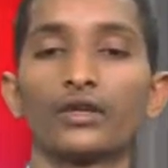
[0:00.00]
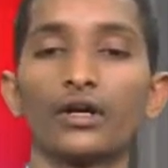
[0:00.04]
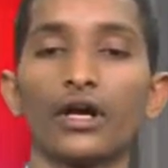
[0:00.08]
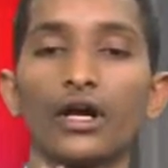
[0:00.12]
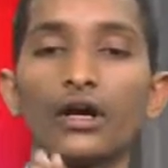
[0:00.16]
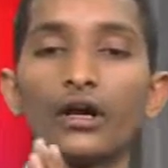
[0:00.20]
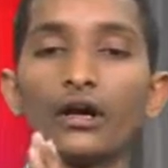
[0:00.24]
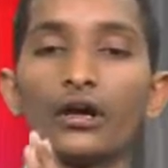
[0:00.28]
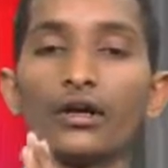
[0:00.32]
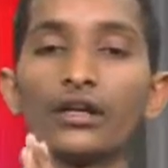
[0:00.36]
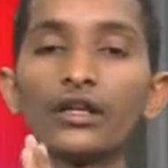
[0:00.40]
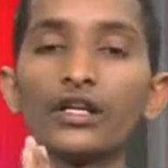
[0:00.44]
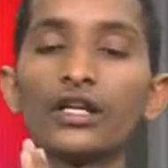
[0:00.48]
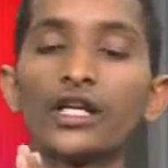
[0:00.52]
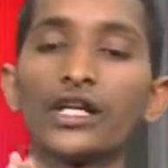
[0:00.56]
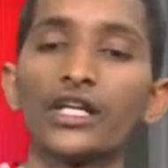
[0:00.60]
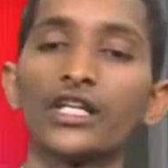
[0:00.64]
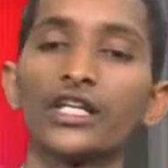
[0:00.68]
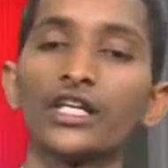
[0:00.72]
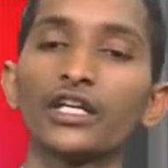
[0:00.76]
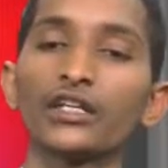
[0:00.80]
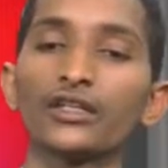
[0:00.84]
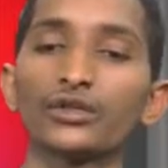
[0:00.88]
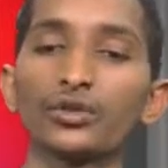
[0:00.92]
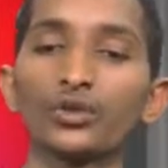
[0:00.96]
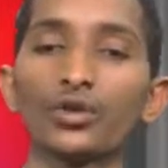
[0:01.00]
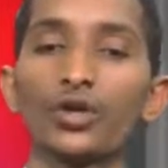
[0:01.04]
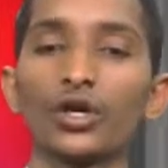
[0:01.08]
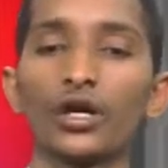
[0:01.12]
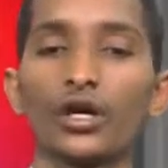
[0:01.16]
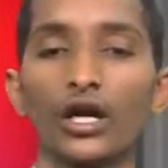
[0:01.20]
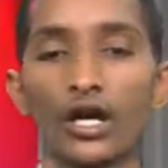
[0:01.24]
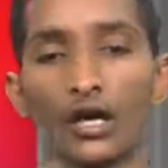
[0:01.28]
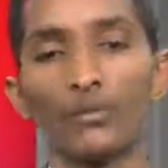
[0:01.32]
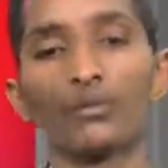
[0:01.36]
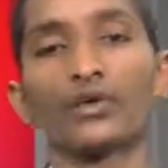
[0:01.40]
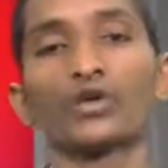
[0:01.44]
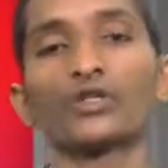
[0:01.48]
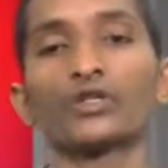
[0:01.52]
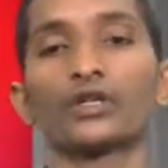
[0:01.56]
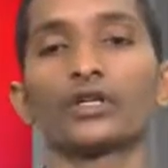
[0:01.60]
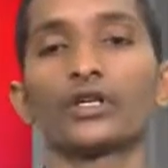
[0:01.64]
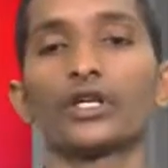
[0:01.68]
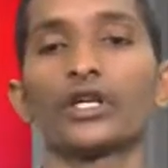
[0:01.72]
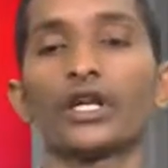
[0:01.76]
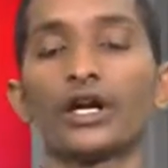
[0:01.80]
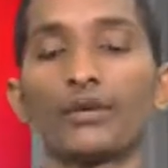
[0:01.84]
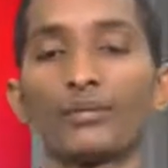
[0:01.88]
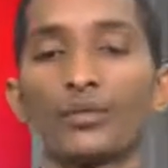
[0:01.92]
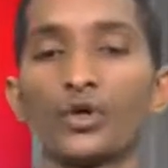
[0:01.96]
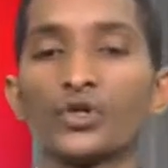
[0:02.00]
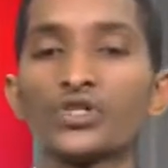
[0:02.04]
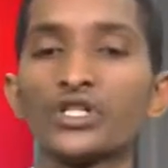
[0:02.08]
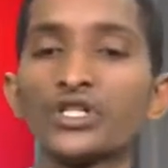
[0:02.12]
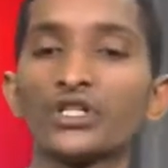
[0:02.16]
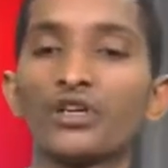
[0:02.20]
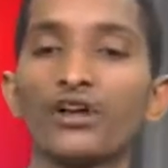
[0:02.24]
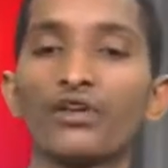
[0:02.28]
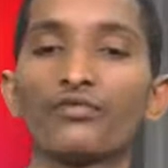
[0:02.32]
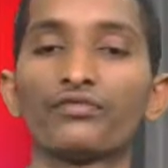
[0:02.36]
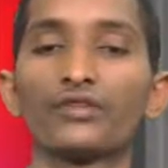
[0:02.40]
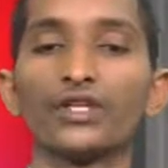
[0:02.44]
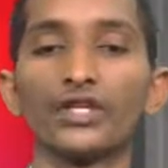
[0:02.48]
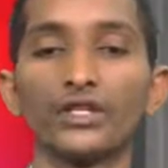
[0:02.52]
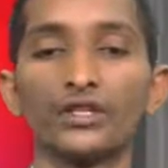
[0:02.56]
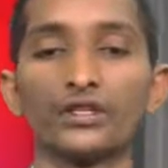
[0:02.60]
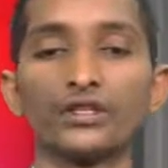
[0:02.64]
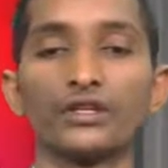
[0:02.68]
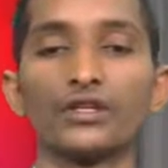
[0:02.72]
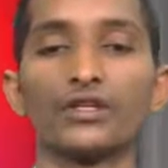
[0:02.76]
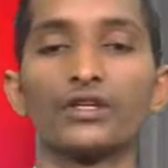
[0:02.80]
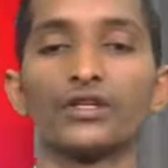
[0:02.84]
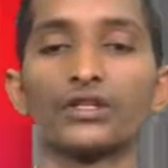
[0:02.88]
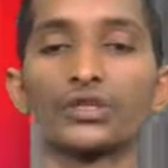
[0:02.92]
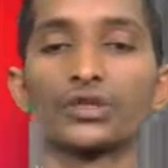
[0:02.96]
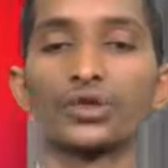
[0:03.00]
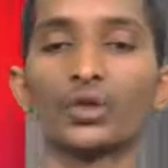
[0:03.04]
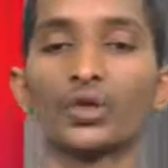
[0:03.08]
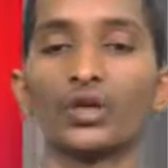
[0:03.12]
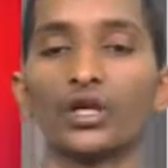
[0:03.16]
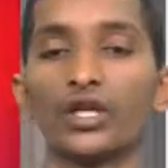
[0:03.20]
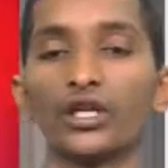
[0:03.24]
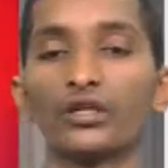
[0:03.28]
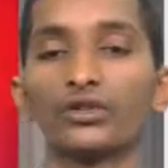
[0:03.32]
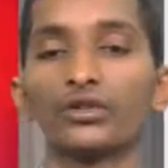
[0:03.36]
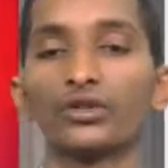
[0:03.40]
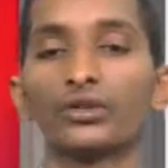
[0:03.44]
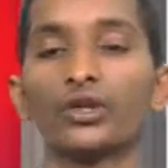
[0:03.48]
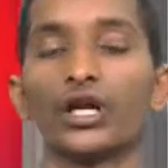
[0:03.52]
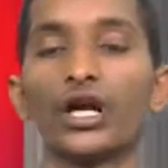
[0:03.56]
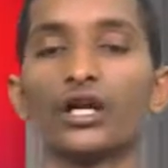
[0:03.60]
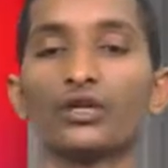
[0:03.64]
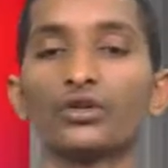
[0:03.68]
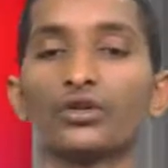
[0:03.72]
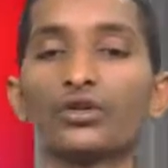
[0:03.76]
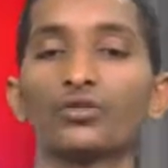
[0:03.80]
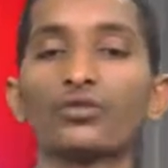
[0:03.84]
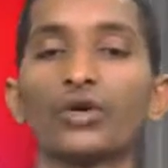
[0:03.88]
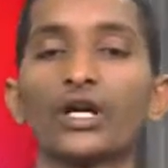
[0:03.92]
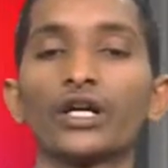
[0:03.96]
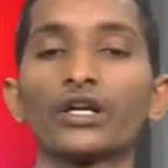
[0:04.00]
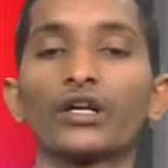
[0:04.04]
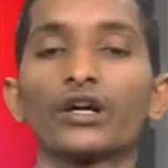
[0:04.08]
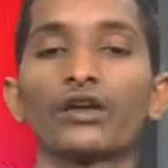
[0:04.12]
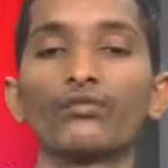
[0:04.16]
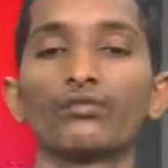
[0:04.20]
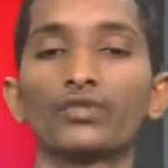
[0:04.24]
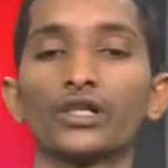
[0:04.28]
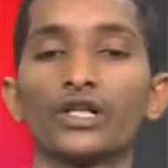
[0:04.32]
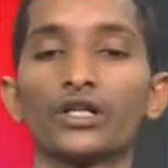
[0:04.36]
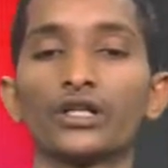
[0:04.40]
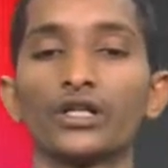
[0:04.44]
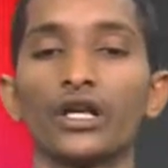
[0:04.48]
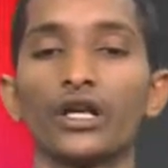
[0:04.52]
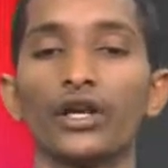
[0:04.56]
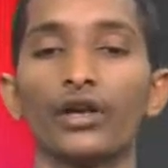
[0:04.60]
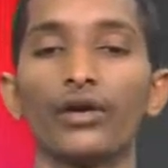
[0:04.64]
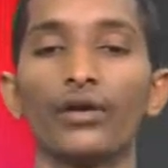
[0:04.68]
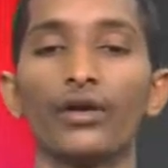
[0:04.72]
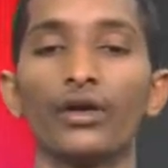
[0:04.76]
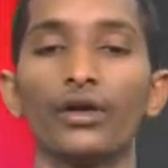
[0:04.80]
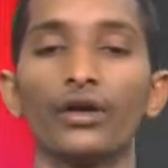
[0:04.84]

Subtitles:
relating to in opposite of this, so it do not do work completely.